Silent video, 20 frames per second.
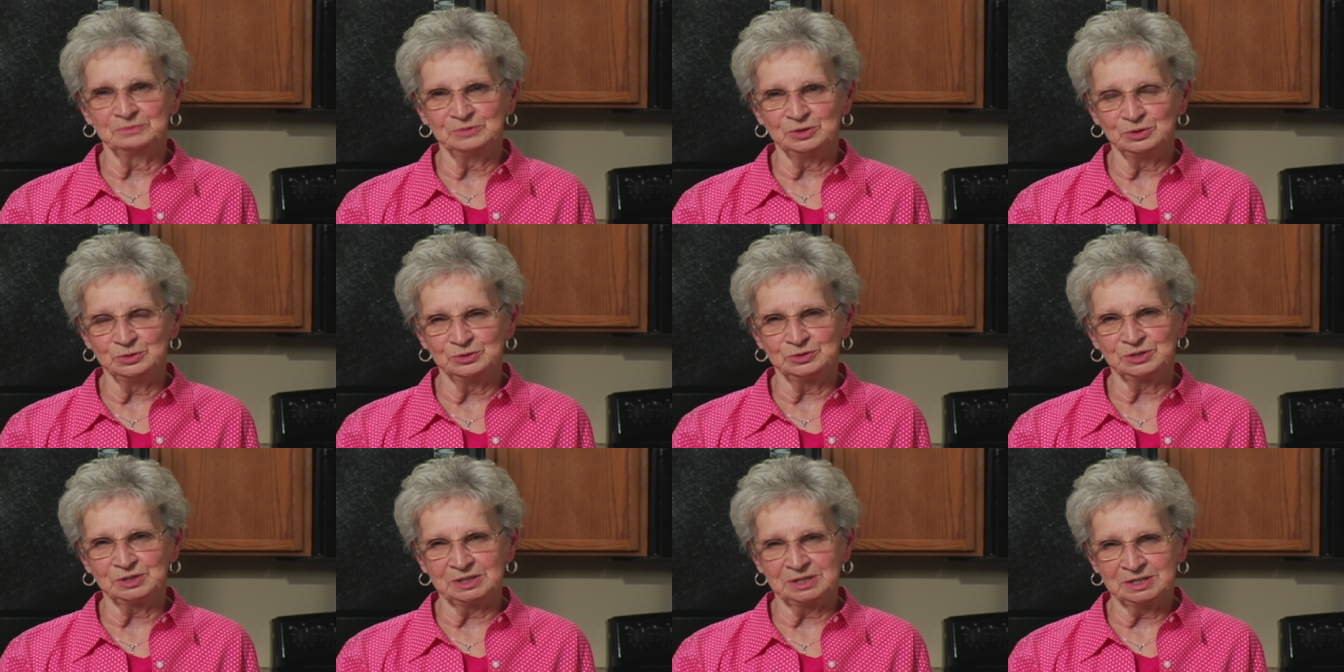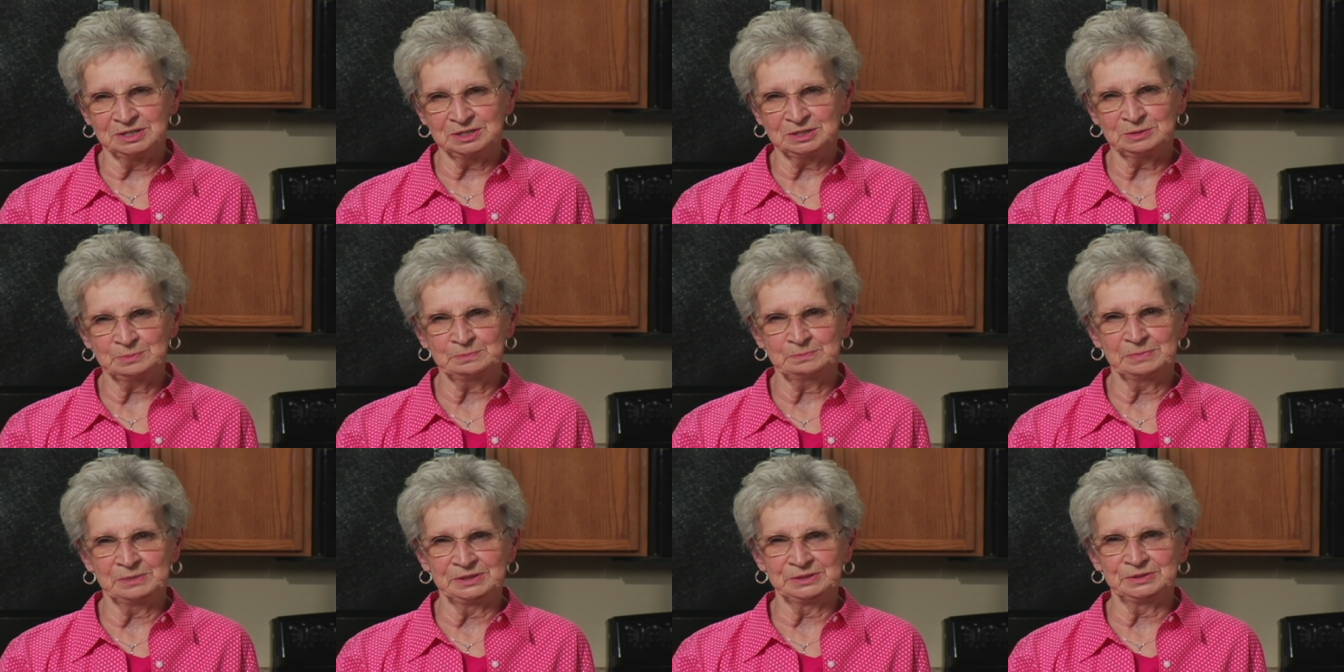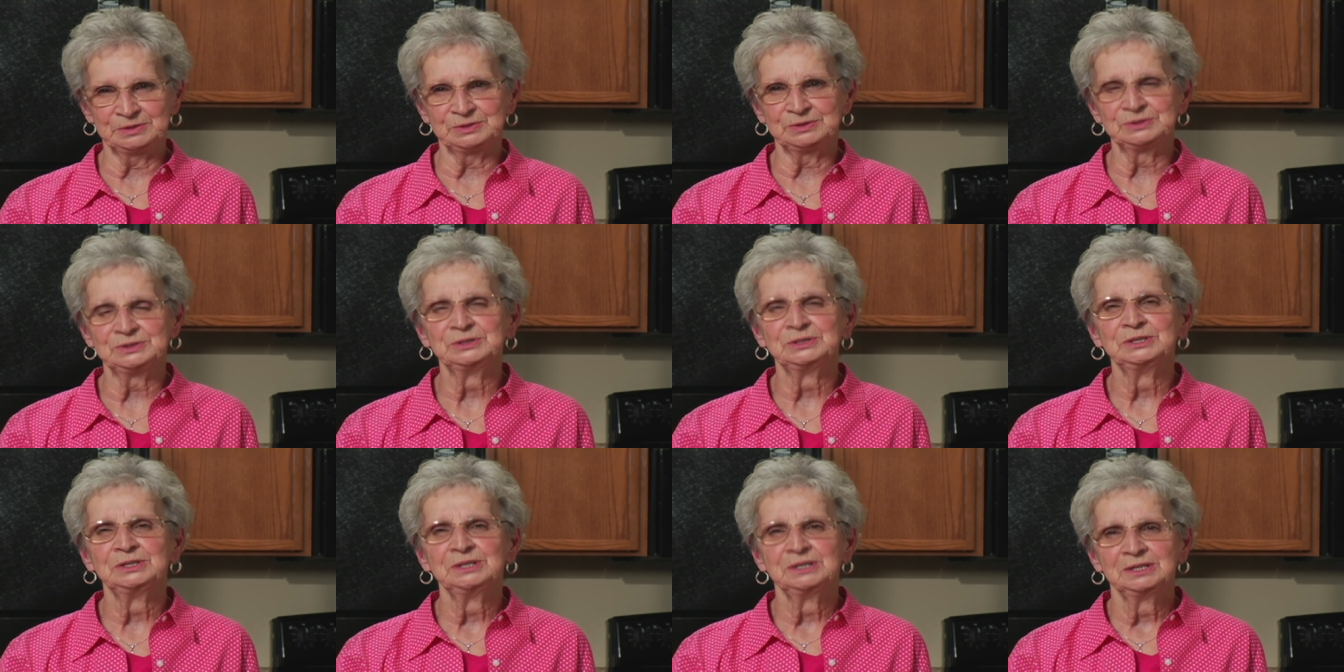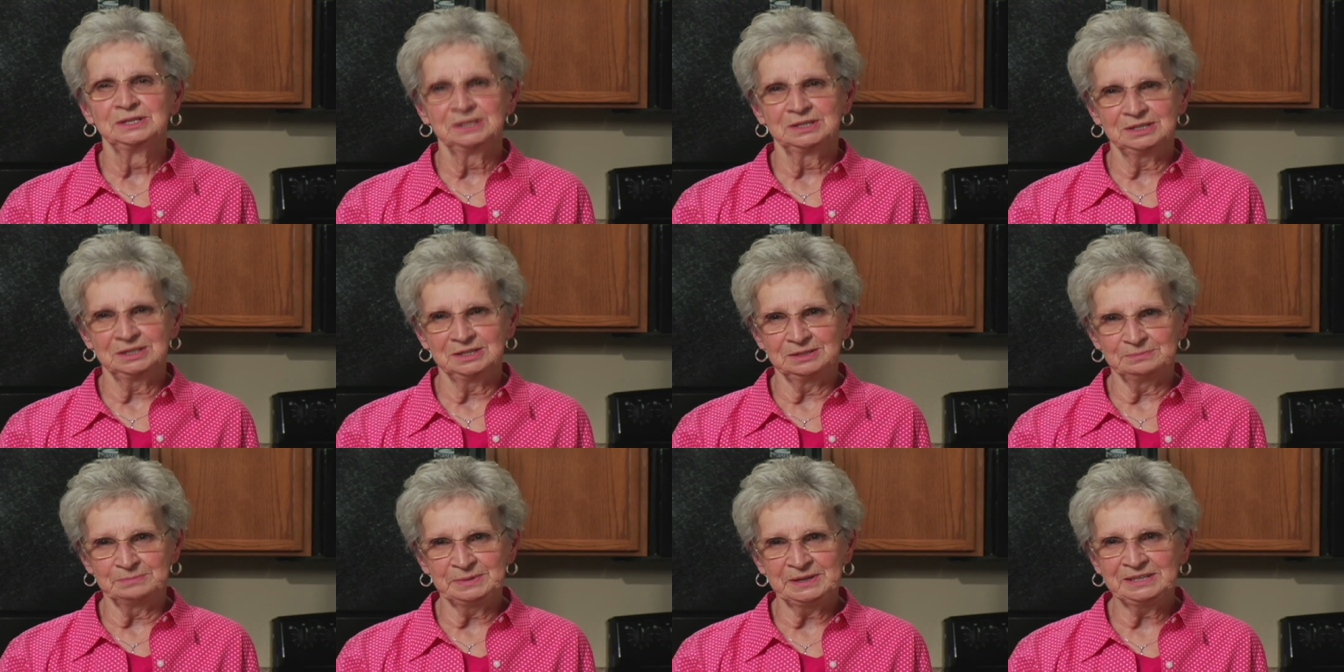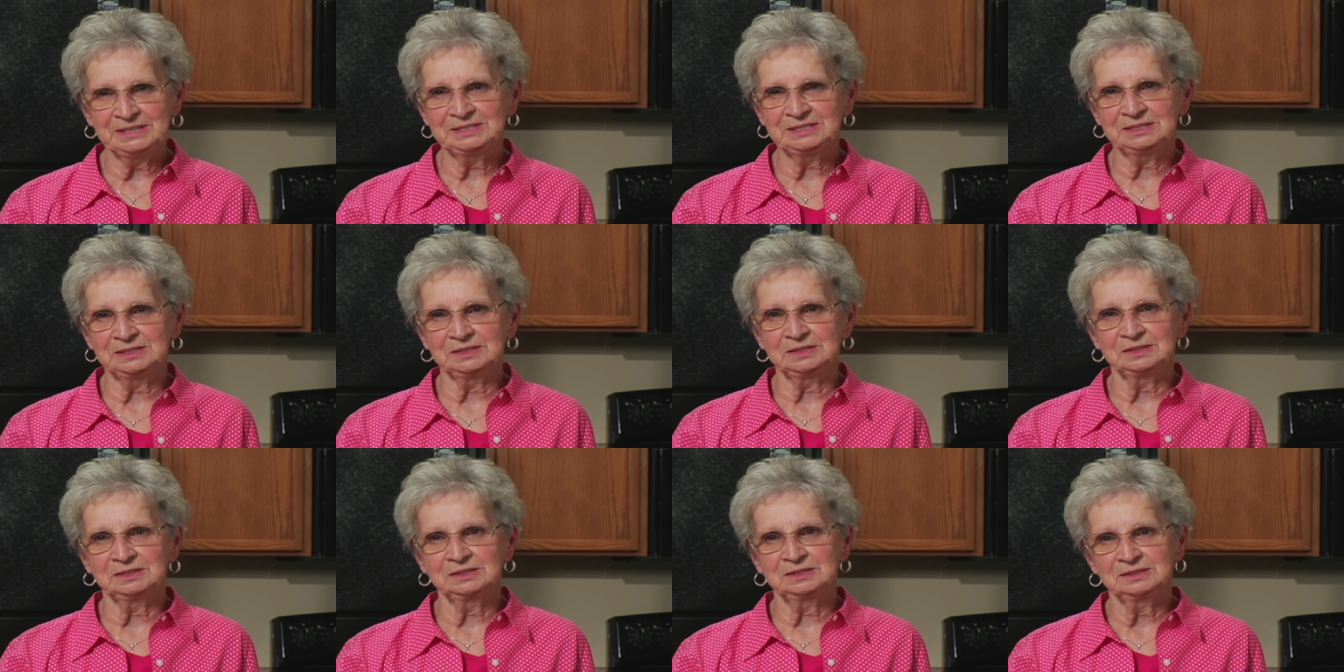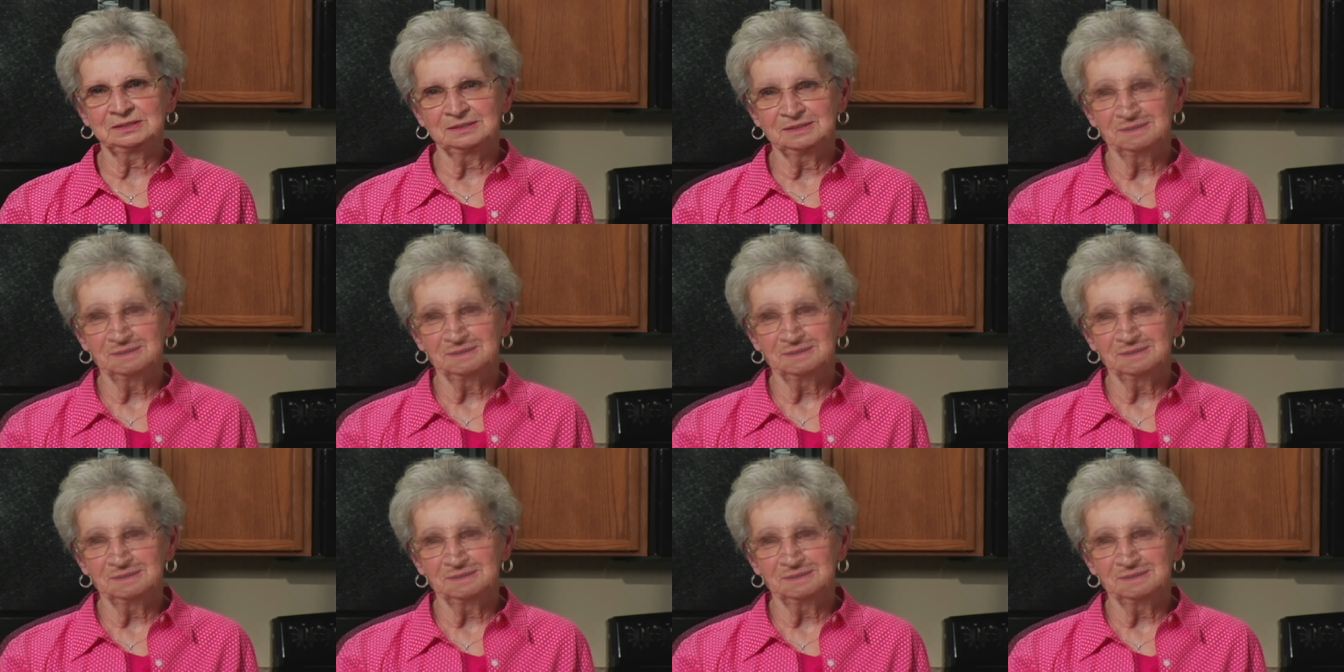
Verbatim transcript: use the His bundle in pacing.